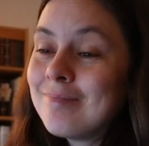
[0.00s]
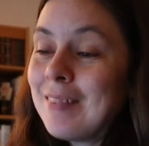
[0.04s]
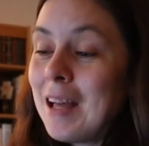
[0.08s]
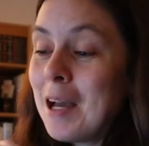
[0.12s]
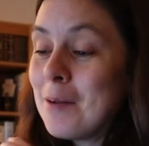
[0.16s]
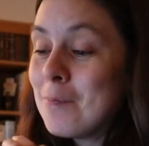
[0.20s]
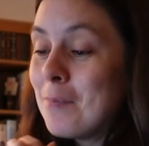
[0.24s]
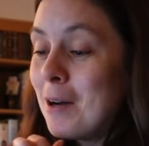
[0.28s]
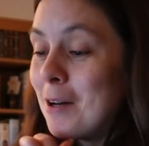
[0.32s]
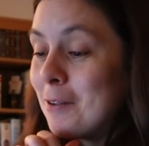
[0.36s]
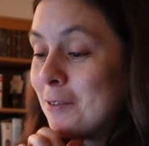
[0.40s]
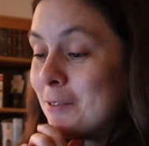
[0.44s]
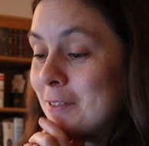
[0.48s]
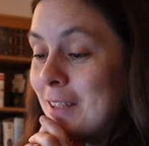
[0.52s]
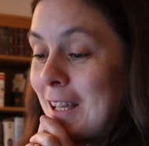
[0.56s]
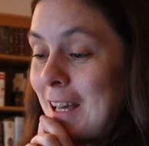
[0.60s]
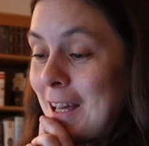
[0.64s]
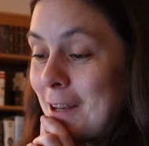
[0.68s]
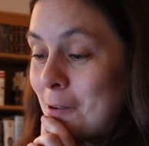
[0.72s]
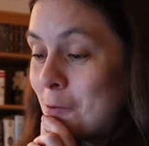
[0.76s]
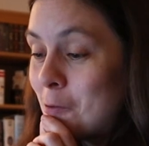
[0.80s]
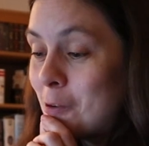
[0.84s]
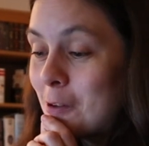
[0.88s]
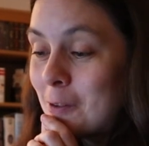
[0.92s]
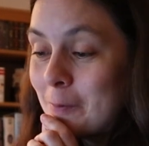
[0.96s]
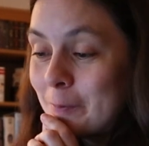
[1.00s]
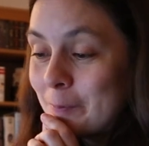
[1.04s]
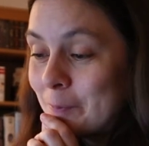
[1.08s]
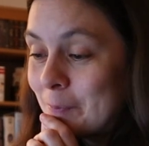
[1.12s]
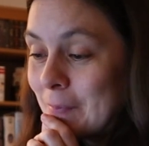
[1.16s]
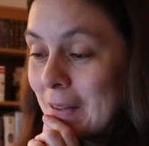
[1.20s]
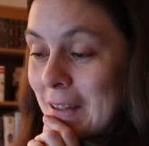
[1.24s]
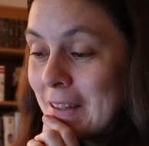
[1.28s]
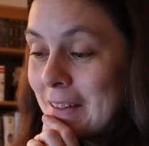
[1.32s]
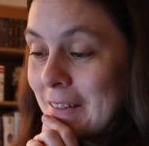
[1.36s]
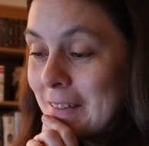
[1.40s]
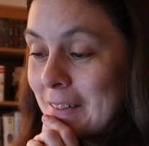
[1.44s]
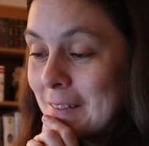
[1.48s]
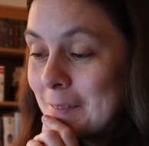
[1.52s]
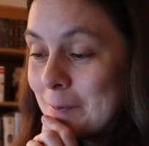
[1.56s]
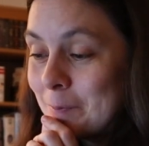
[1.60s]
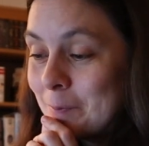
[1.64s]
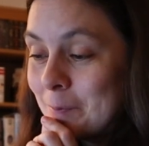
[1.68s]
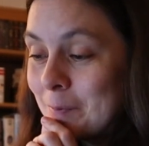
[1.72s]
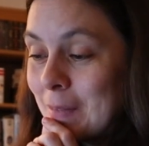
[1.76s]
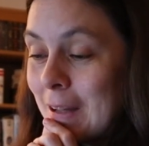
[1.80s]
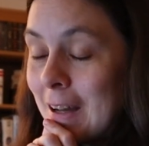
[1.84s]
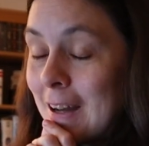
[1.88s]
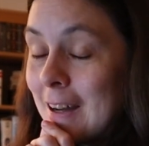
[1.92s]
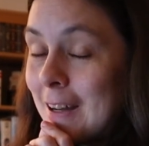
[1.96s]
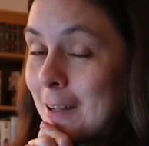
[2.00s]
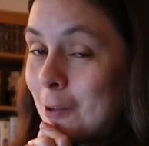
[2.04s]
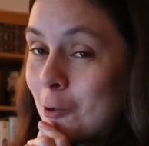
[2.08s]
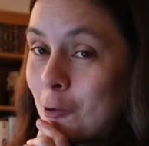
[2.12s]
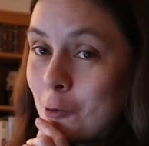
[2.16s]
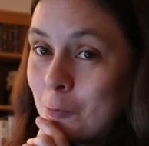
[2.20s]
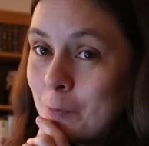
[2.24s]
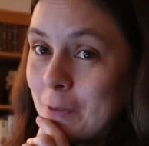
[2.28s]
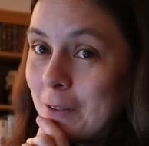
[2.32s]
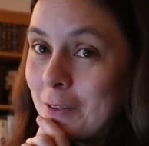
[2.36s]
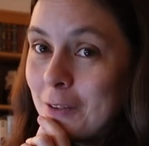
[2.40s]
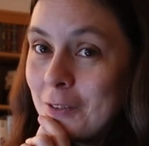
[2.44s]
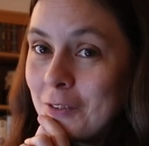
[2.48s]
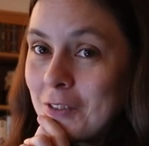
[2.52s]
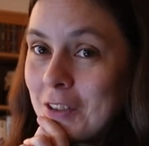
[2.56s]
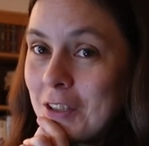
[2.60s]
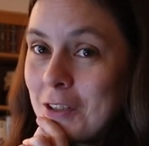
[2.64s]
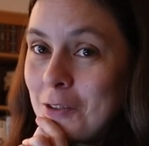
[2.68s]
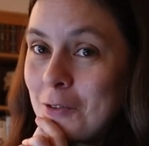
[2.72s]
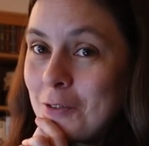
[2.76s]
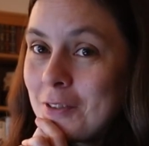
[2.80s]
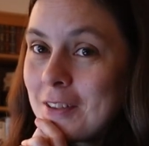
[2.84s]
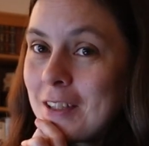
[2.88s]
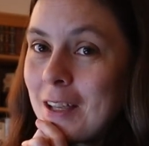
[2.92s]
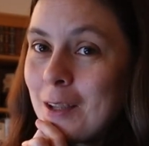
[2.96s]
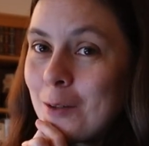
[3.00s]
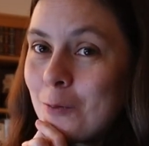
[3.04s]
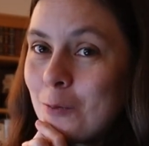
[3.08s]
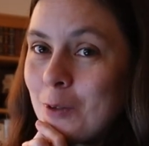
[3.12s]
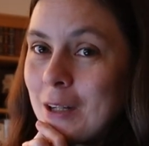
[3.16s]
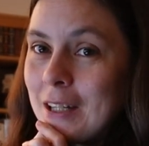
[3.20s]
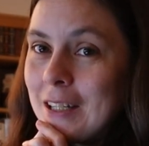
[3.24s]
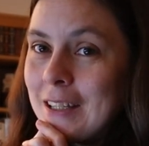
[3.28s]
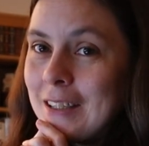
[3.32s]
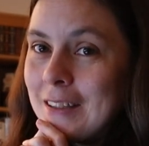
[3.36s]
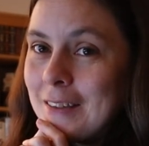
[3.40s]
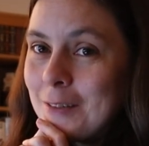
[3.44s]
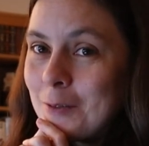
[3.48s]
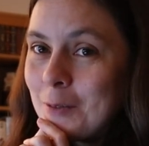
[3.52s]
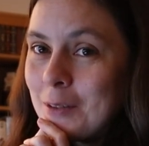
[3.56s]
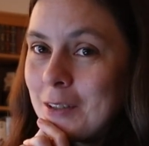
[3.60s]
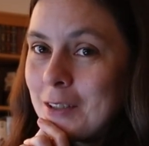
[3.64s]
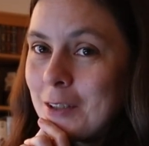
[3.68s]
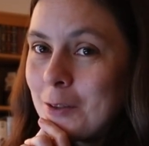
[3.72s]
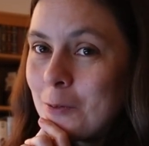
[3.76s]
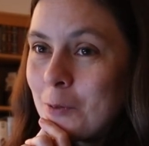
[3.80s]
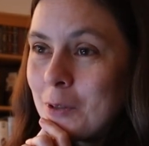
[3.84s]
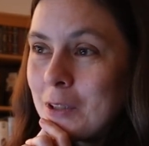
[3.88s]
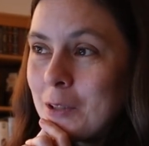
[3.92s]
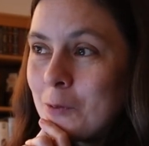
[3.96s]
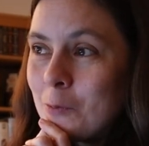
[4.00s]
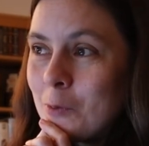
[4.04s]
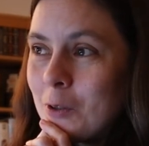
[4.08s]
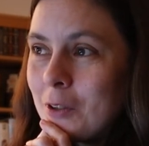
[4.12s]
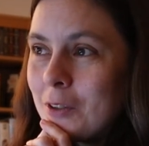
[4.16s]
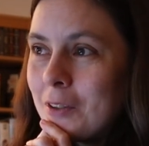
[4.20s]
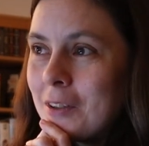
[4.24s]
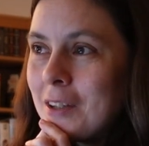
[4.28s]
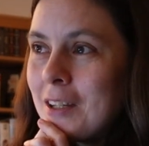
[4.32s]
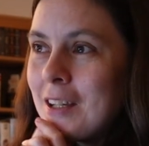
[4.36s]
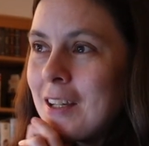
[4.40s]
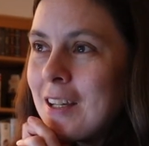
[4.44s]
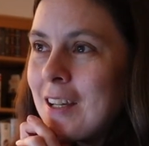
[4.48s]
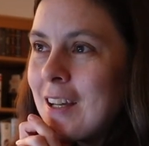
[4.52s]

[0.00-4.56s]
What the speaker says: about at all. I hope it continues that way in 2021.